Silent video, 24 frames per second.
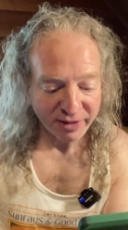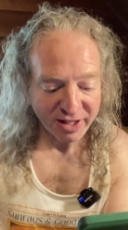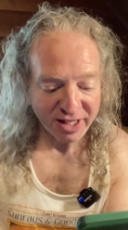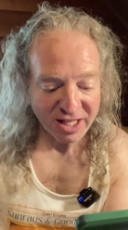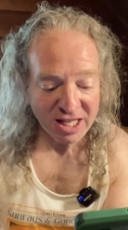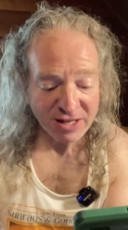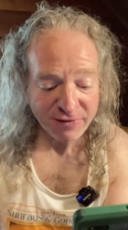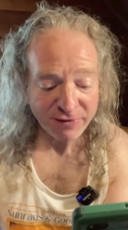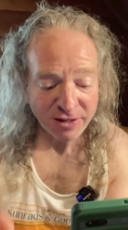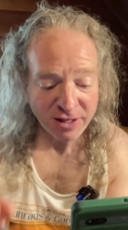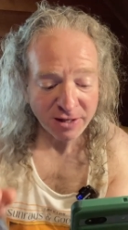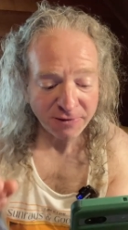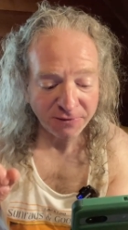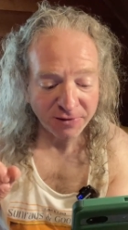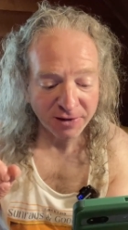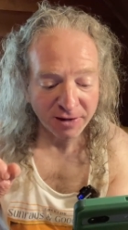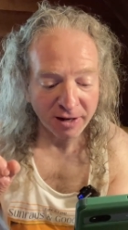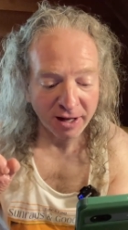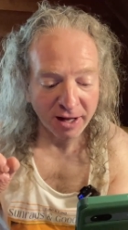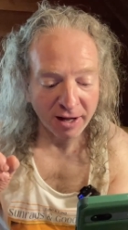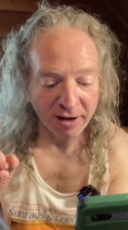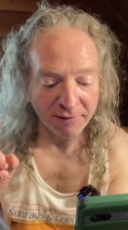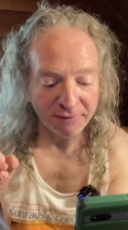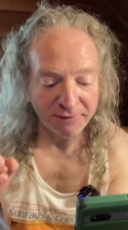Even if
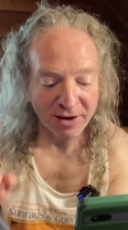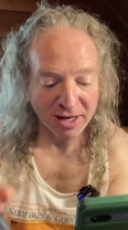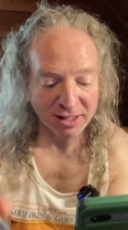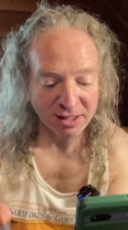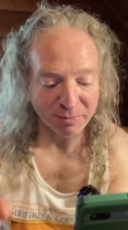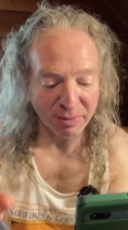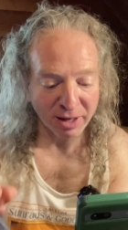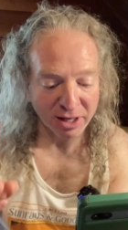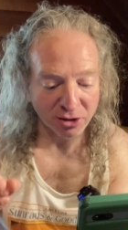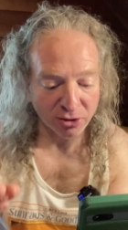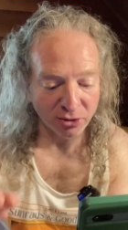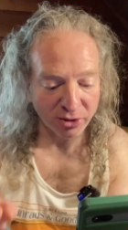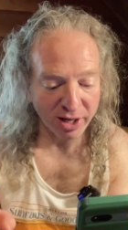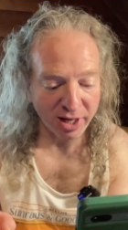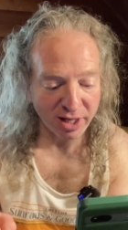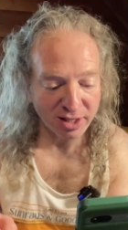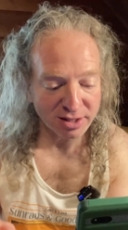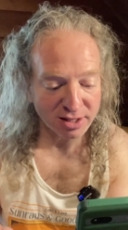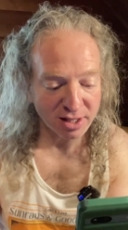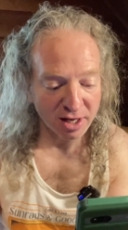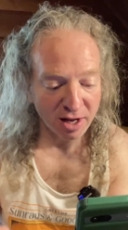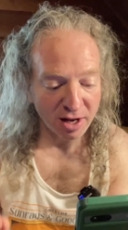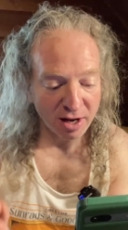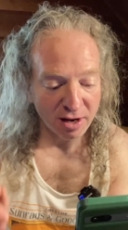it affect my
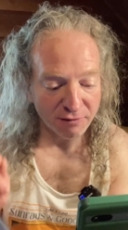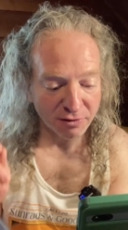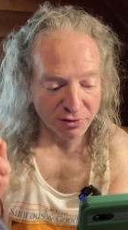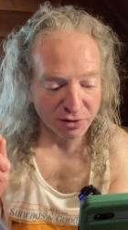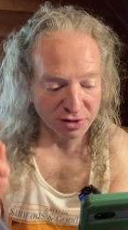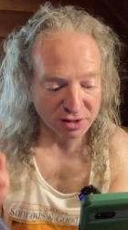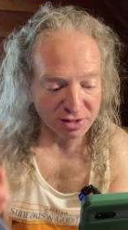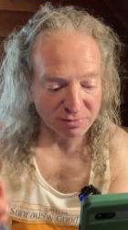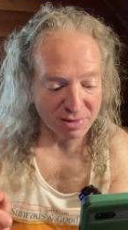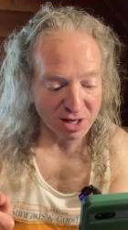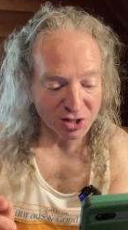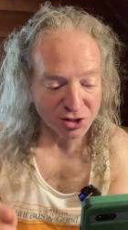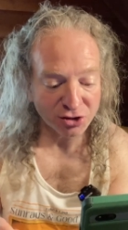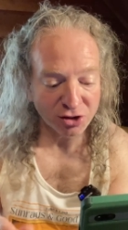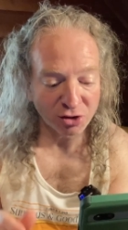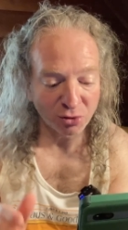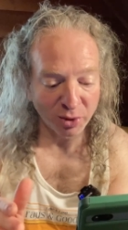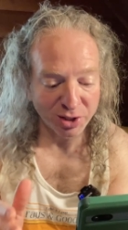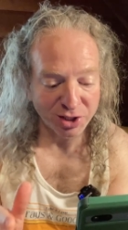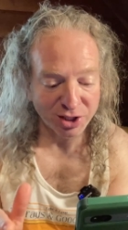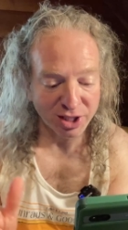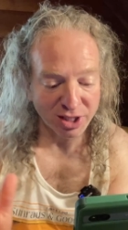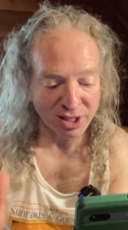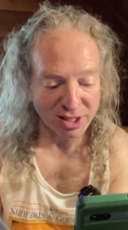grades, for the semester,
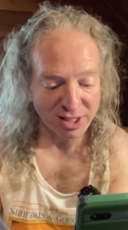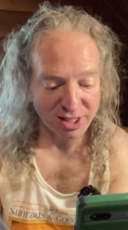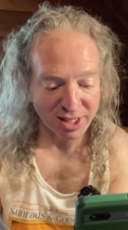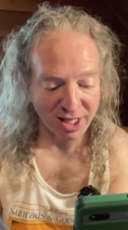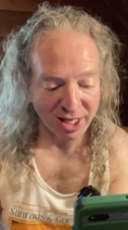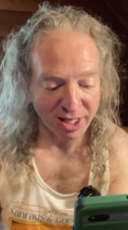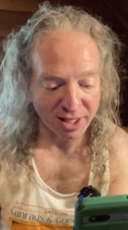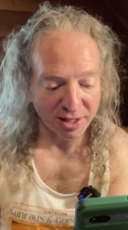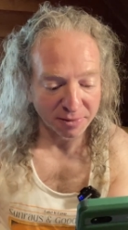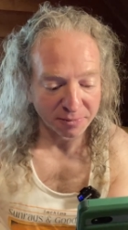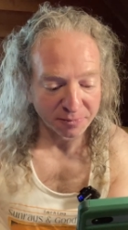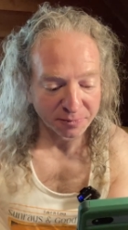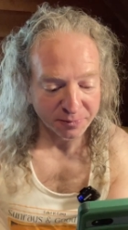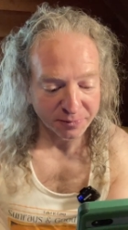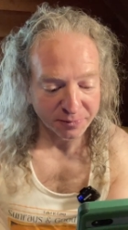which it did.